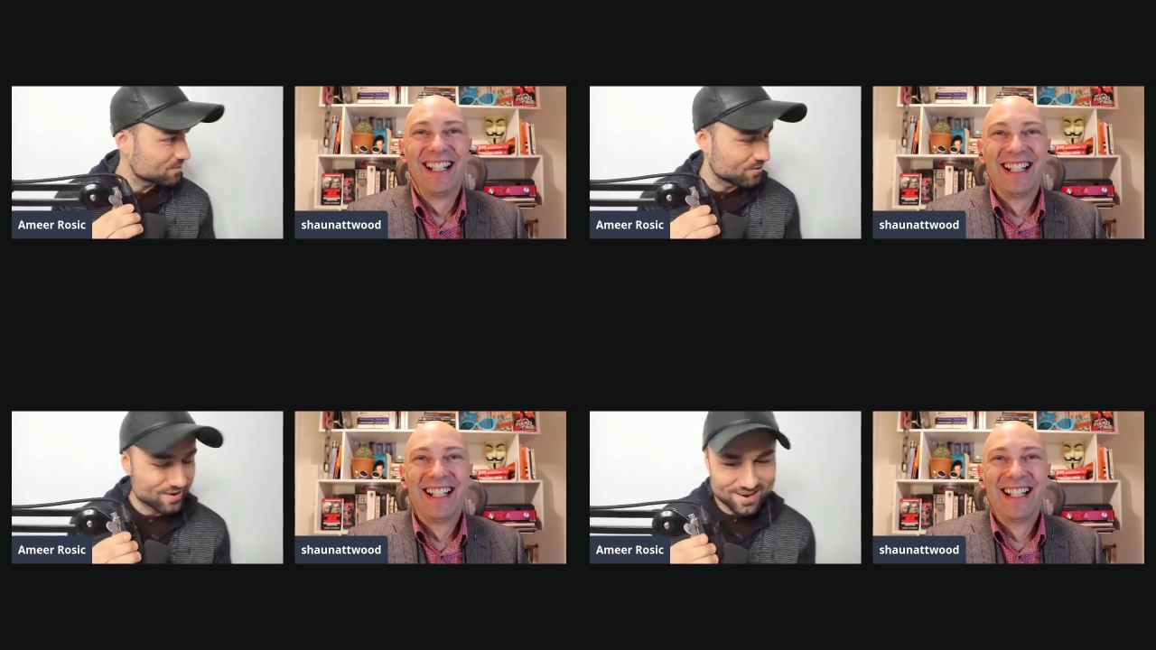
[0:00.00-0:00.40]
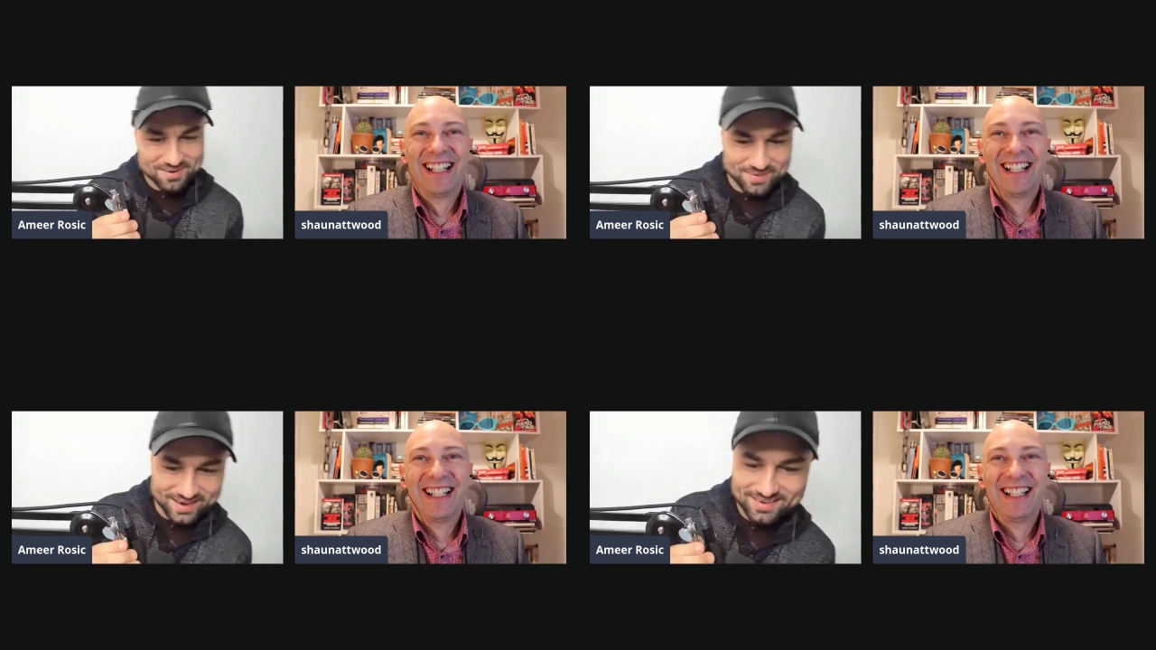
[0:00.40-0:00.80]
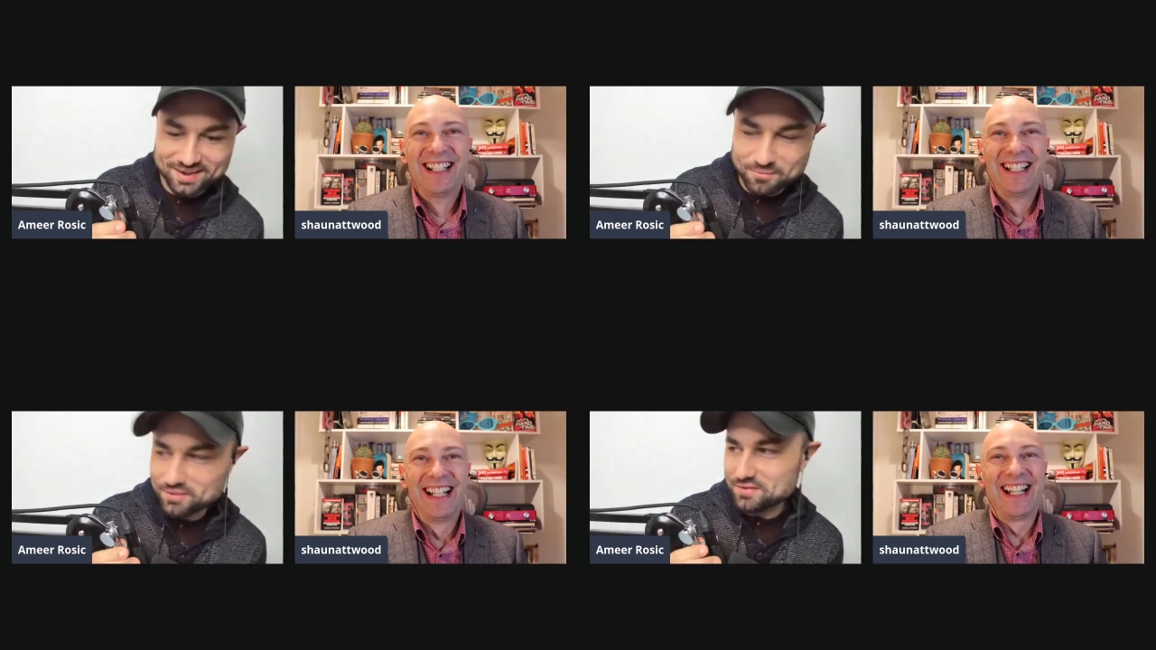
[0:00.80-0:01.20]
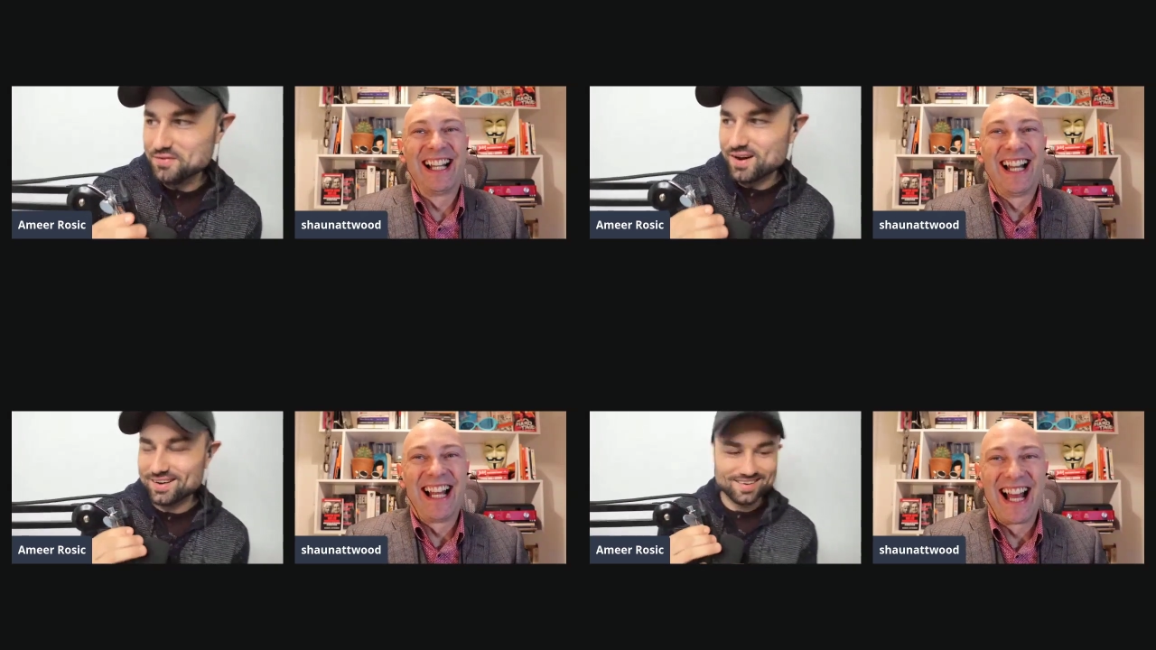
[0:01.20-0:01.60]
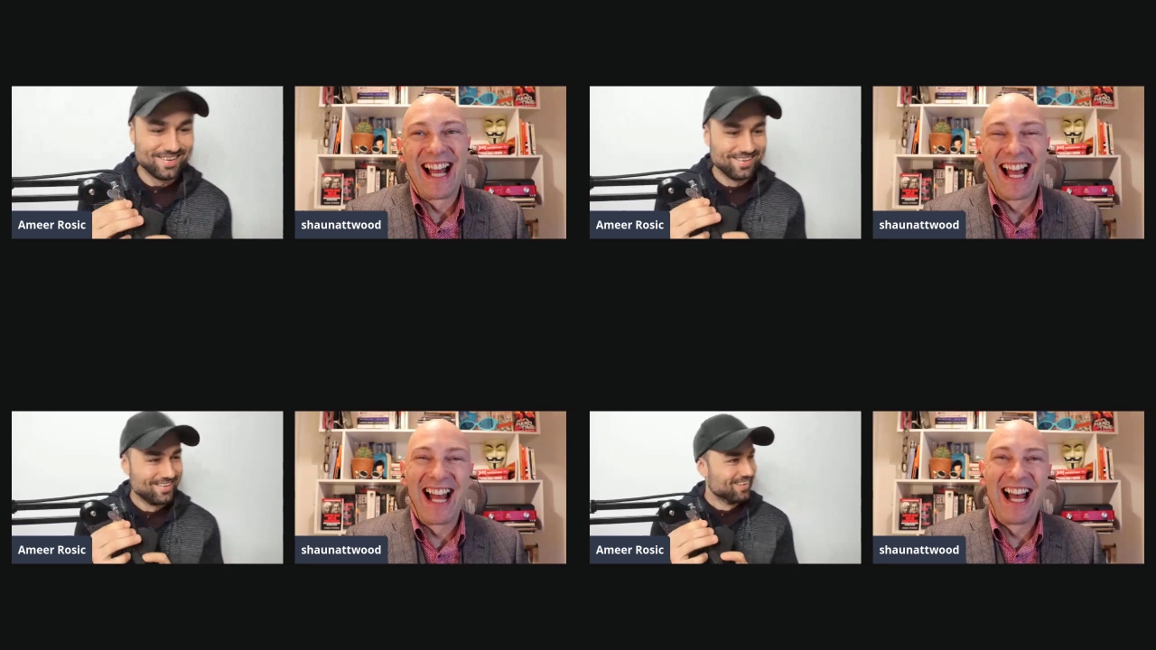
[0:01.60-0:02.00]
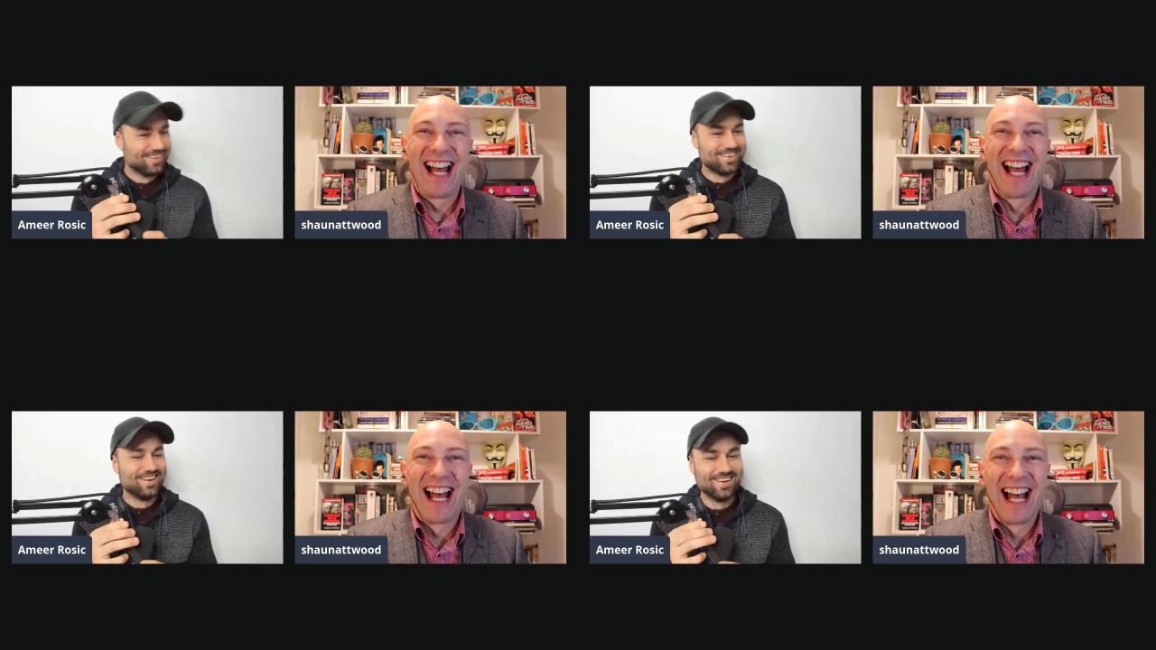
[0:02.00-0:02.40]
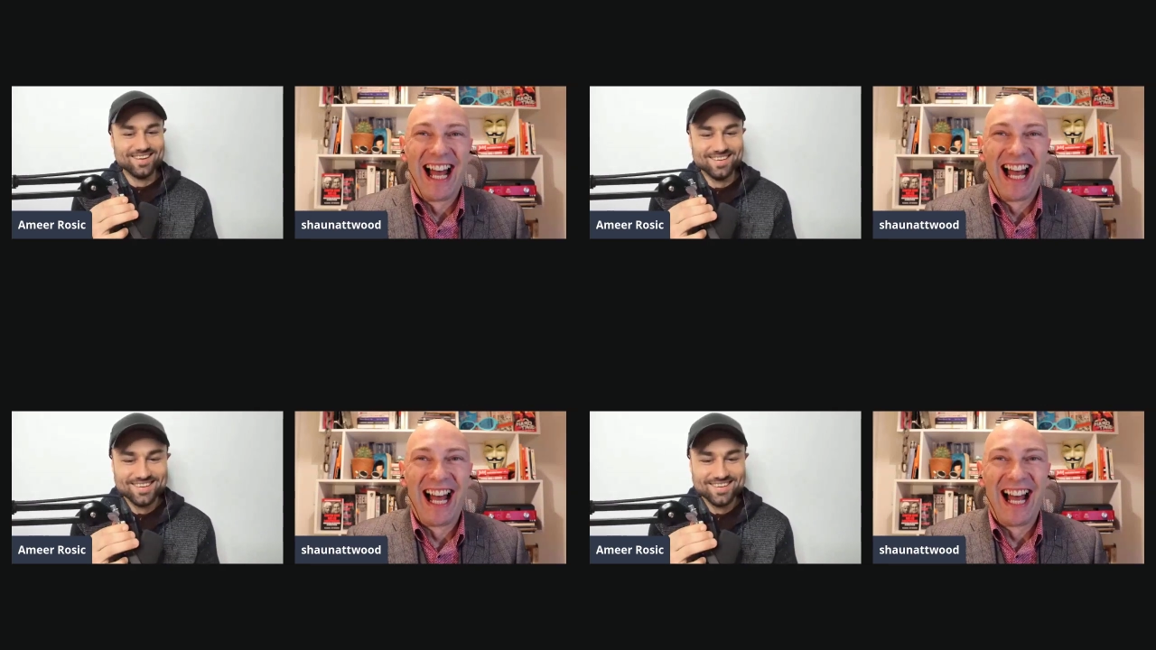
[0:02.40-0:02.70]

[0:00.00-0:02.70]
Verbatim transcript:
Speaker 1: What's going on, man? Like, what the fuck?